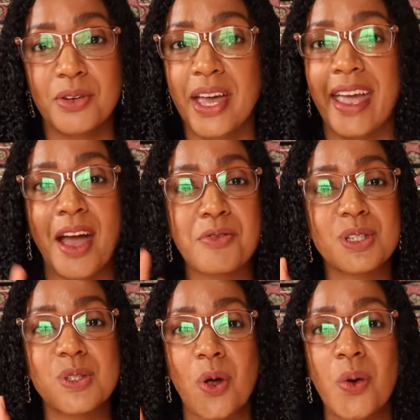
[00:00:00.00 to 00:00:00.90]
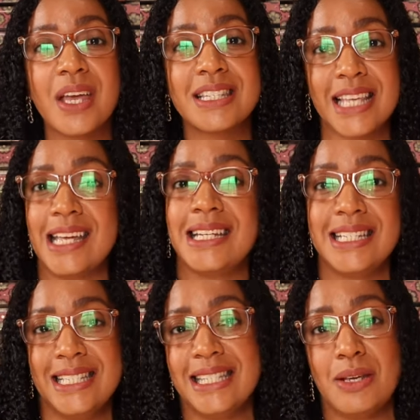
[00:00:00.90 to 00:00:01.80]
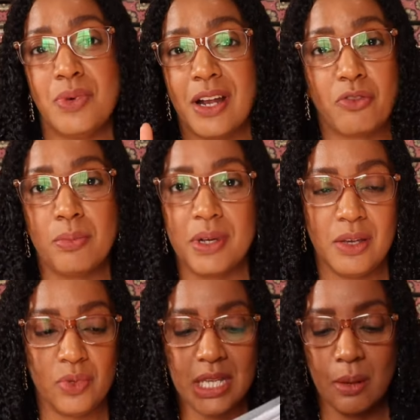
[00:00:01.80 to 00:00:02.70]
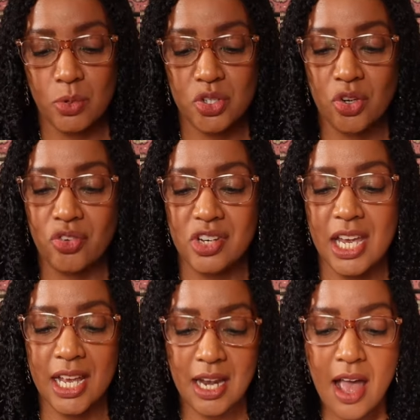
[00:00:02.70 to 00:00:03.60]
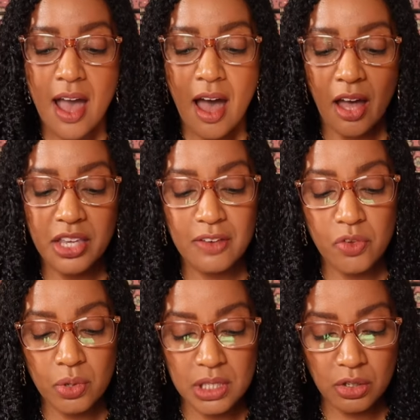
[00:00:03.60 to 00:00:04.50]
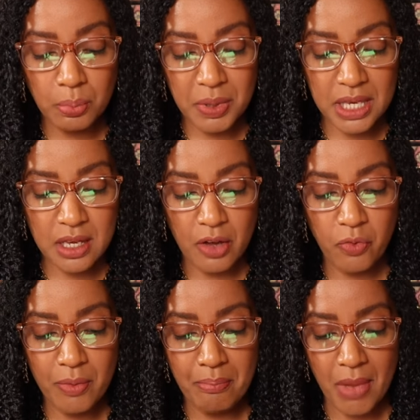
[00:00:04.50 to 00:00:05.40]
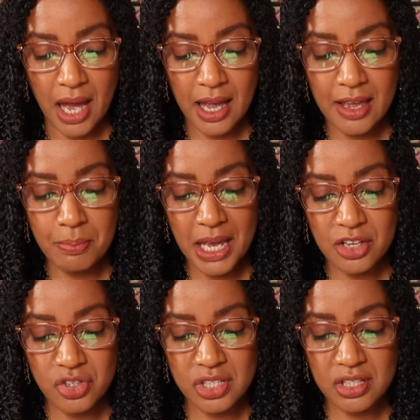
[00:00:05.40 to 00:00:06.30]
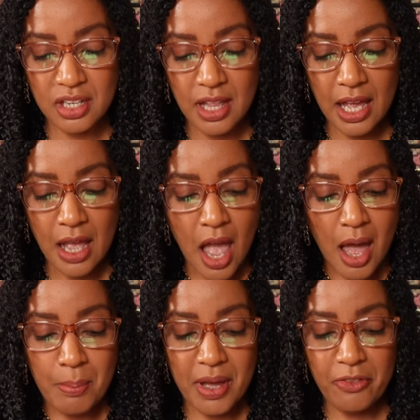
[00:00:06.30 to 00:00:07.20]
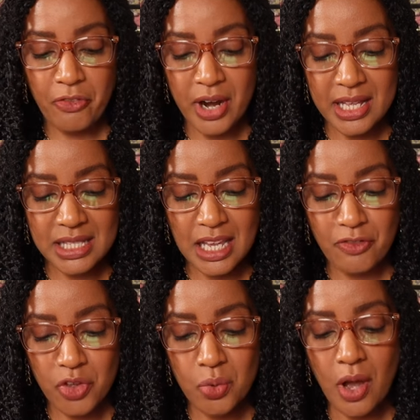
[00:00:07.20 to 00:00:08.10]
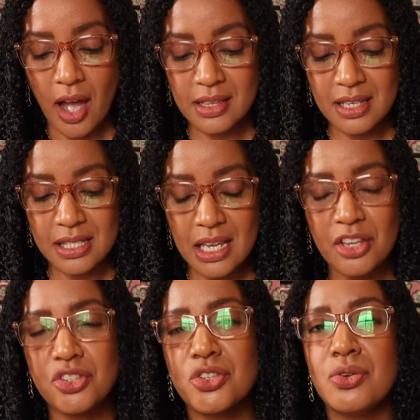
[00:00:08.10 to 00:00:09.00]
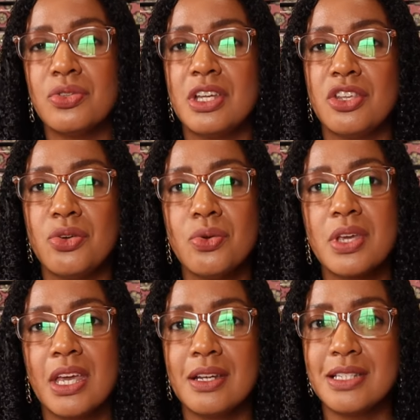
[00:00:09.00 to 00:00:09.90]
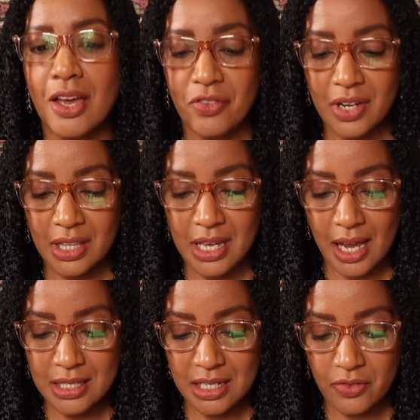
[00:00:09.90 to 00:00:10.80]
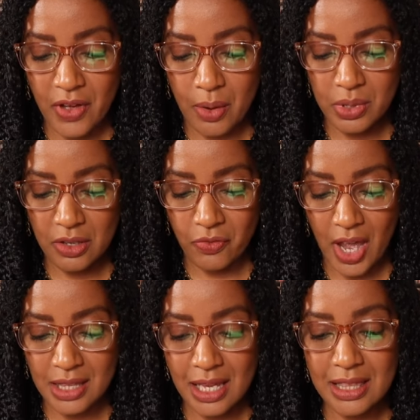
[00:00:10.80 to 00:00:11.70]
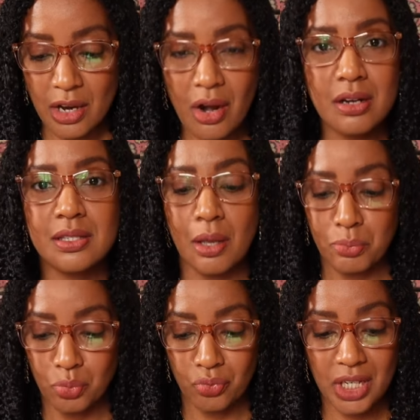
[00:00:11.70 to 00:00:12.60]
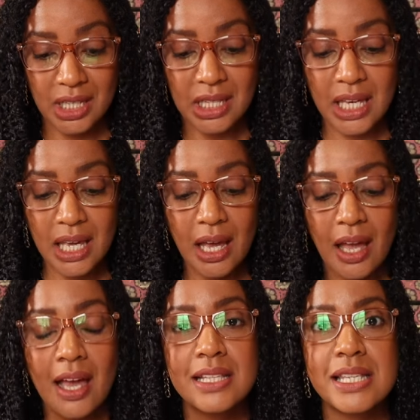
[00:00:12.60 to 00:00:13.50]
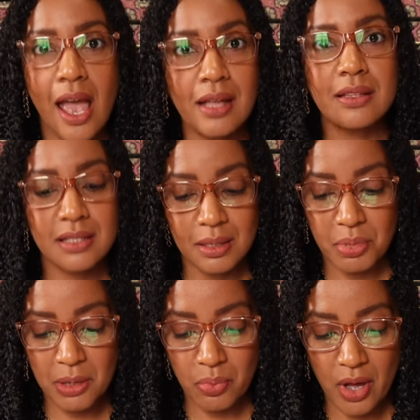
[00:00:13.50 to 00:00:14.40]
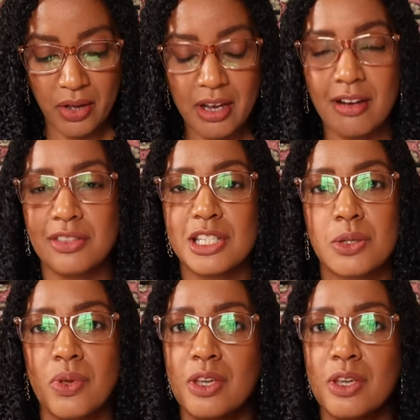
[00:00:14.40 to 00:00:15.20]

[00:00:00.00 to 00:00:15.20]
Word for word: okay? I was so excited to see what everybody was able to create. I'll give you a little peek of what my pages look like, but friends, if you got this issue, then you can definitely identify with the fact that there are some really talented people out here in the sewing